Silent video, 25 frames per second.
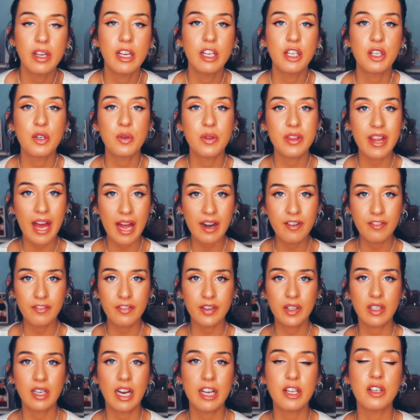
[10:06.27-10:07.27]
you then
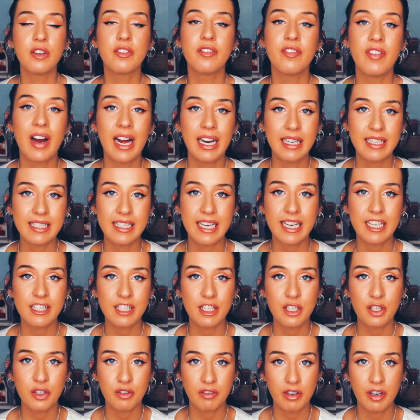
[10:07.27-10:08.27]
feel like you're
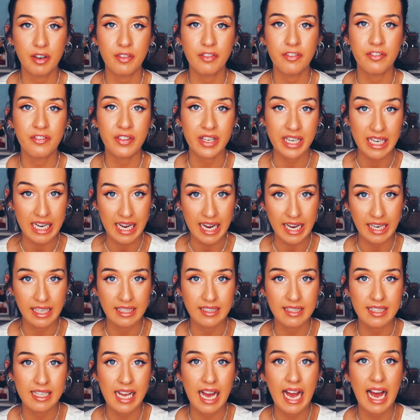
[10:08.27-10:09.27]
validating your own
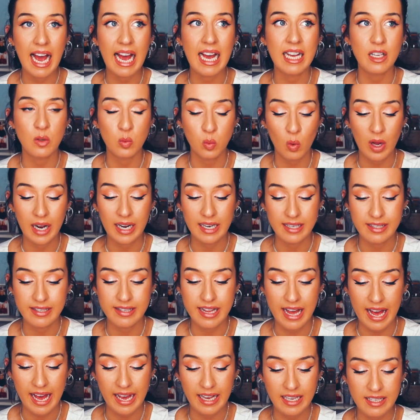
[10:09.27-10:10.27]
feelings as well as
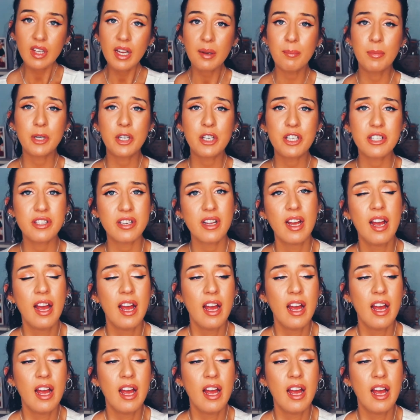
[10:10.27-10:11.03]
theirs. Because,